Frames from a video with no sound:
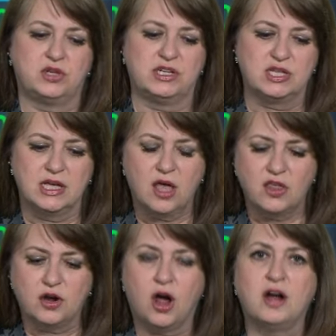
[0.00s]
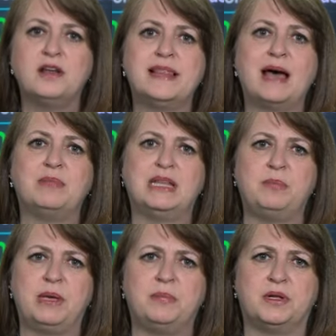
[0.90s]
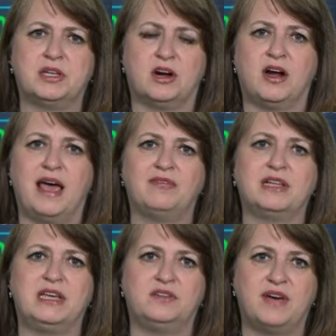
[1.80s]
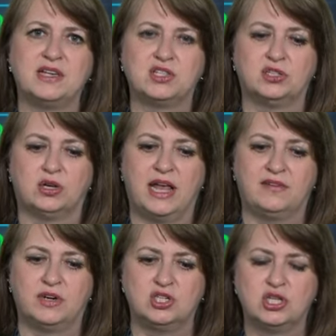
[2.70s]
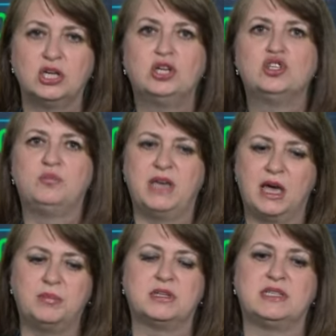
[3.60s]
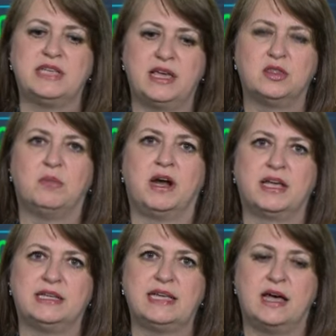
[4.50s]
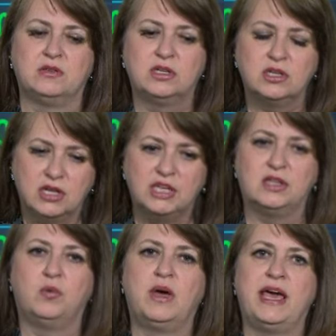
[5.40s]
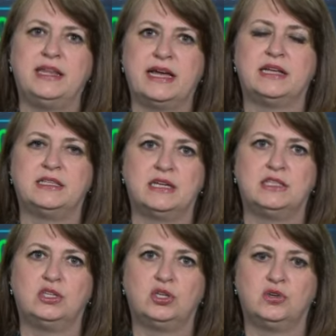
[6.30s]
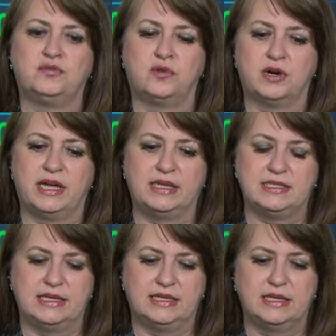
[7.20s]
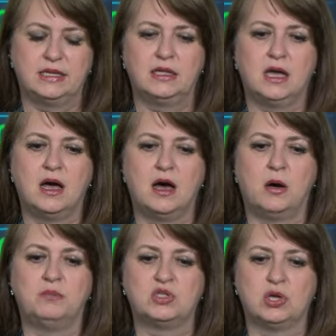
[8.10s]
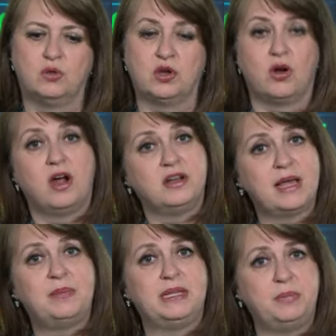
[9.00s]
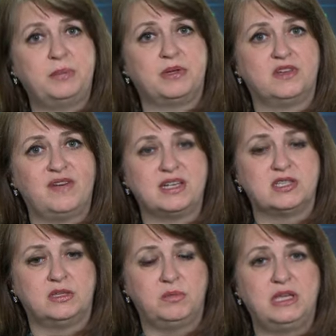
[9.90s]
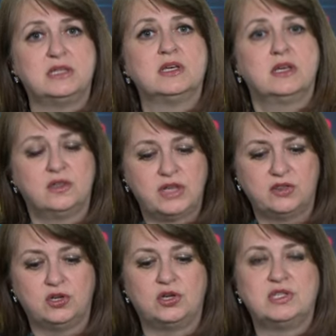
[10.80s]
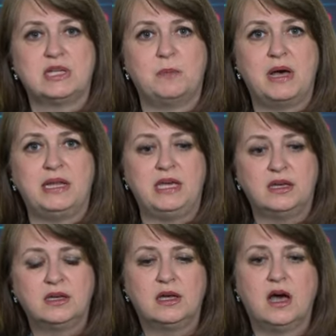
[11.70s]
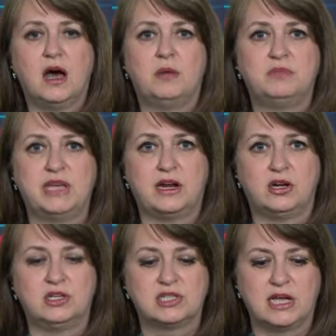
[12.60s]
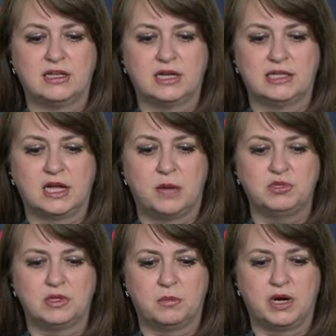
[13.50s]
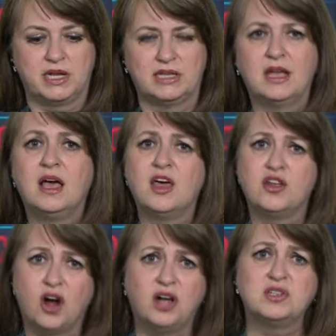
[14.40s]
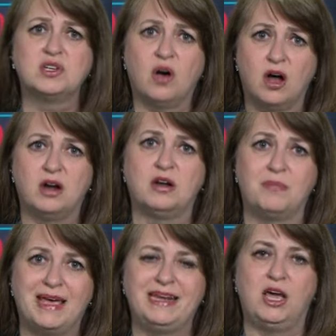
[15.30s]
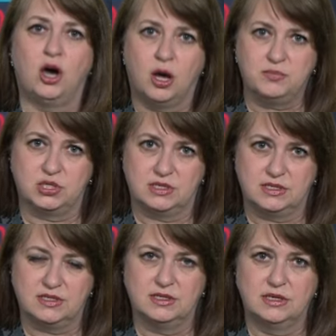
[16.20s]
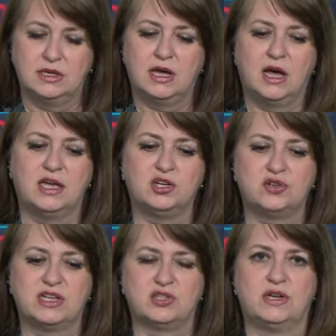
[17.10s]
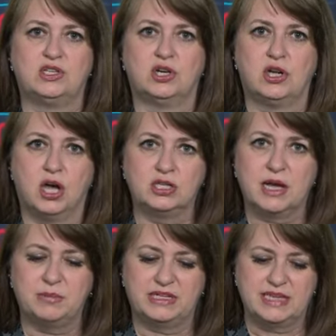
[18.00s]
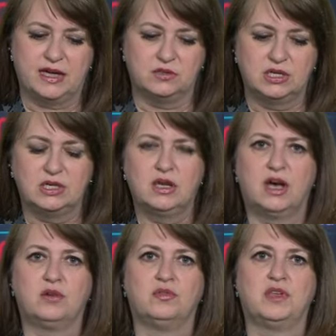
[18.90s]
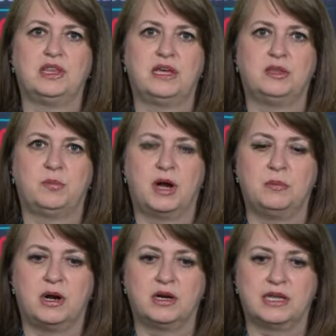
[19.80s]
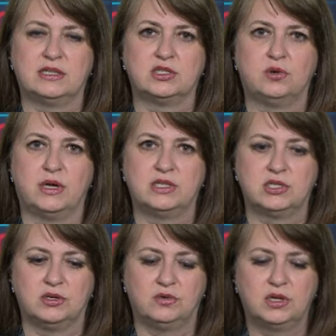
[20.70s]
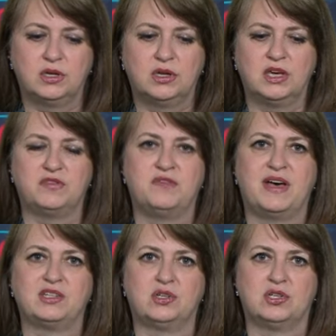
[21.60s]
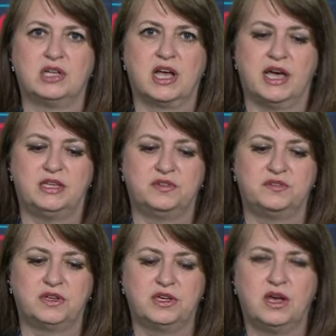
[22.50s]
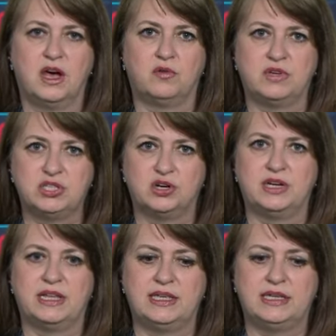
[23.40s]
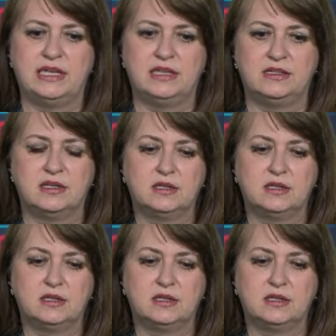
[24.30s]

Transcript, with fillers: traders there aren't that many people that are heavily invested or leveraged to be able to take the market down in the way that it did in Q4 18 um, so there aren't that many people invested means that there is some money um, that are, is going to come to the market. There also aren't many options. Uh, interest rates are not coming down. I don't think that the bond market is going to give investors the kind of uh, return that they need.